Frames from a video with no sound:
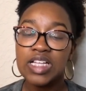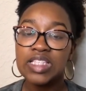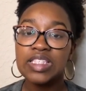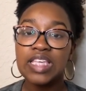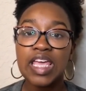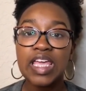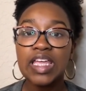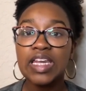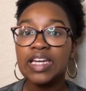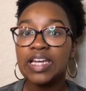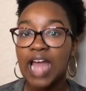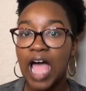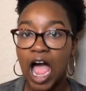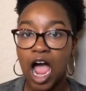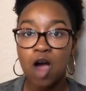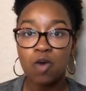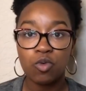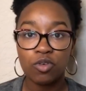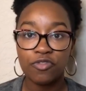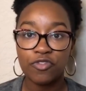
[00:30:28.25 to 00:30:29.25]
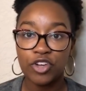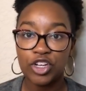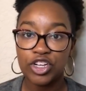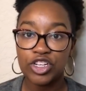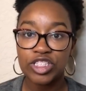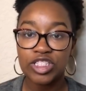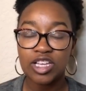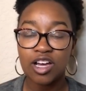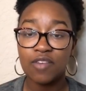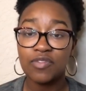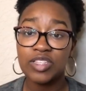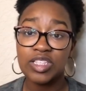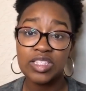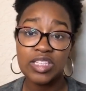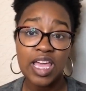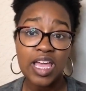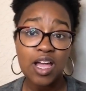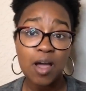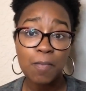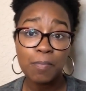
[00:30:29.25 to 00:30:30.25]
Taking an hour for yourself to
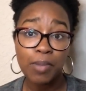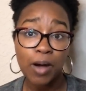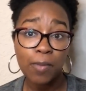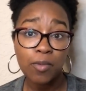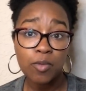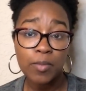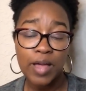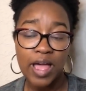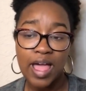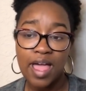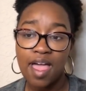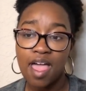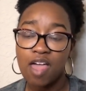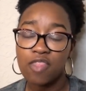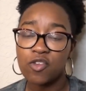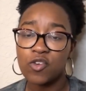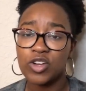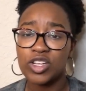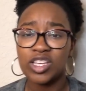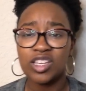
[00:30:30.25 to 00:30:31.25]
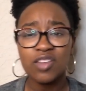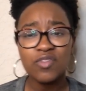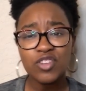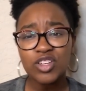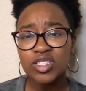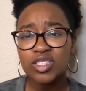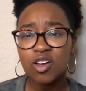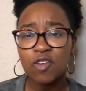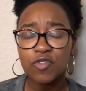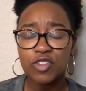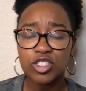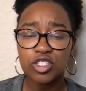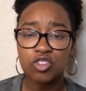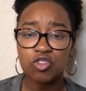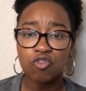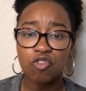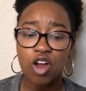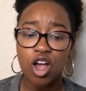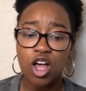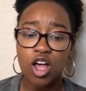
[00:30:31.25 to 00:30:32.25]
take a bubble bath or give yourself a
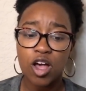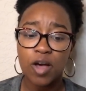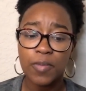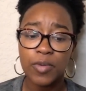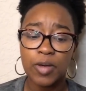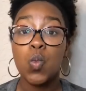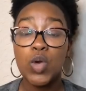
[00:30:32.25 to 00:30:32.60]
scrub.